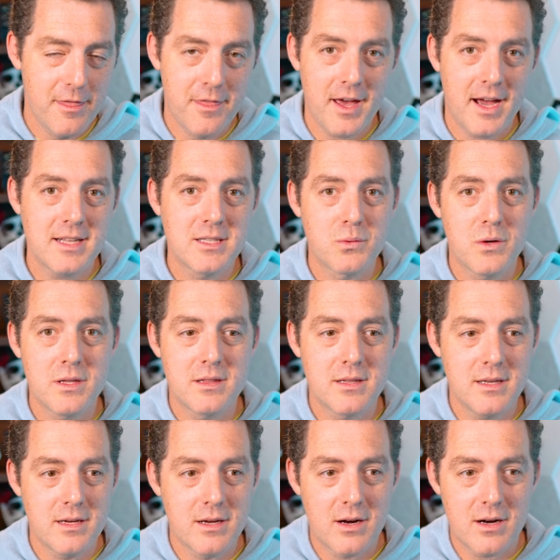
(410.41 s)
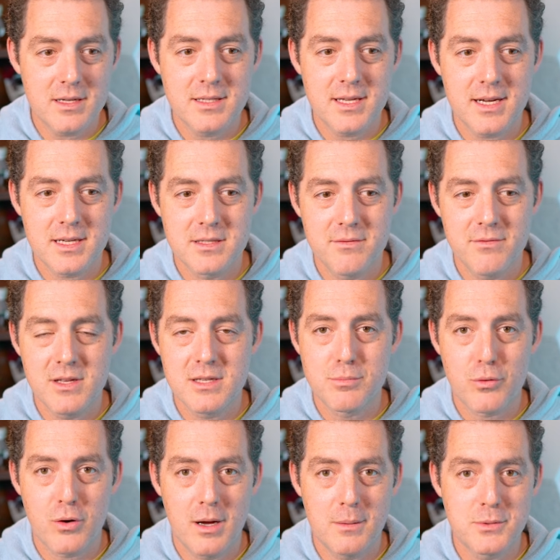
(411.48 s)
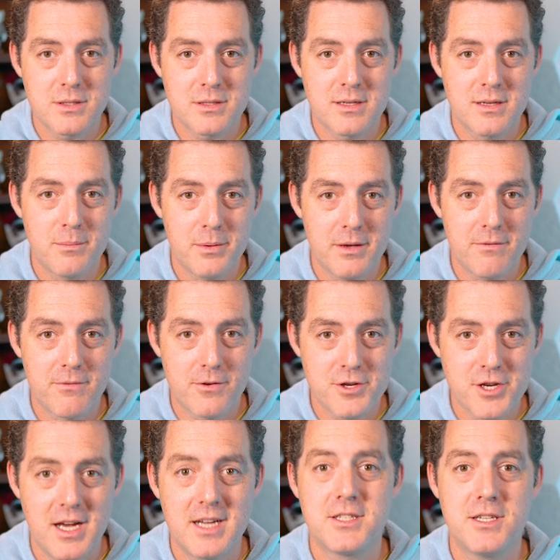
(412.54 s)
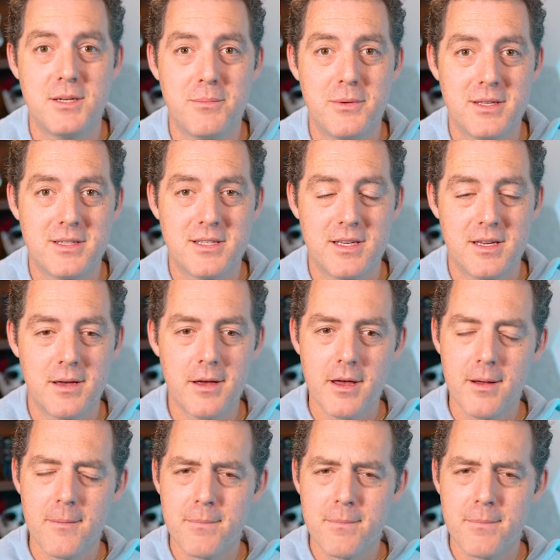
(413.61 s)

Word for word: that's what the context of these prompts is going to be for ChatGPT.